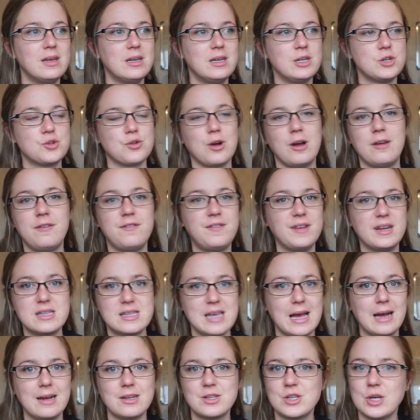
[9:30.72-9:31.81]
dry fit
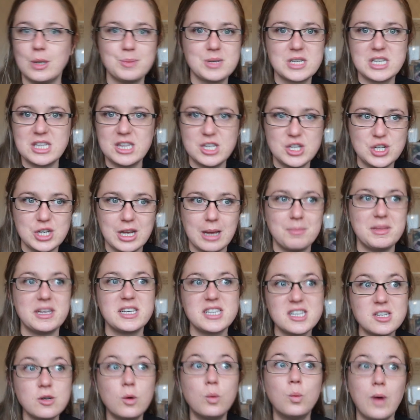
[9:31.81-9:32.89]
tank tops to the gym. They're
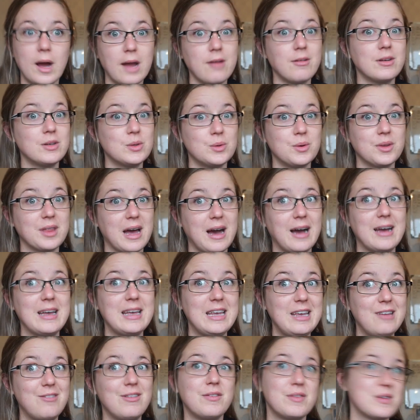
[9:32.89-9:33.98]
still wearing all that,
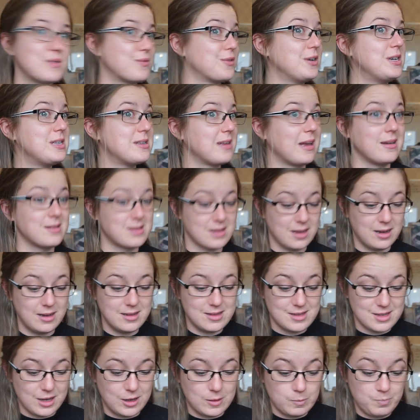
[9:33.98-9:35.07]
even if it's freezing outside.
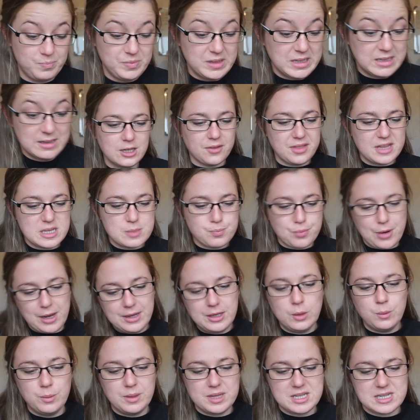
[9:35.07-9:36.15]
So got this brand
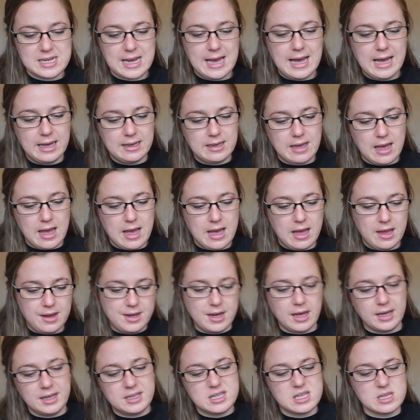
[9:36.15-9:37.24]
new with tag
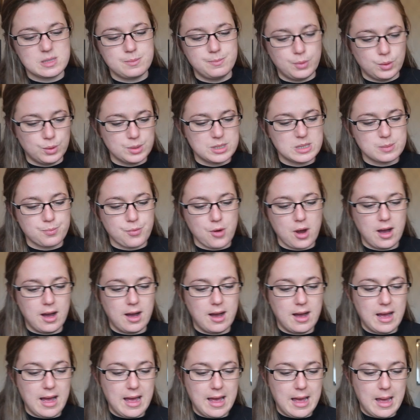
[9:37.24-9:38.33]
Nike sports
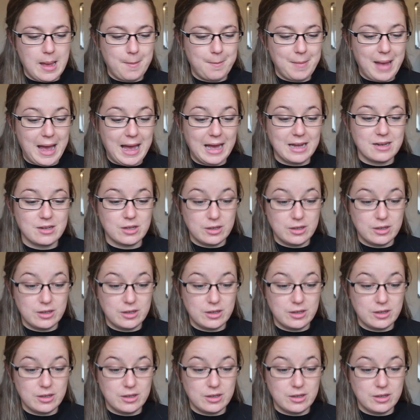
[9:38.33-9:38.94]
bra. Had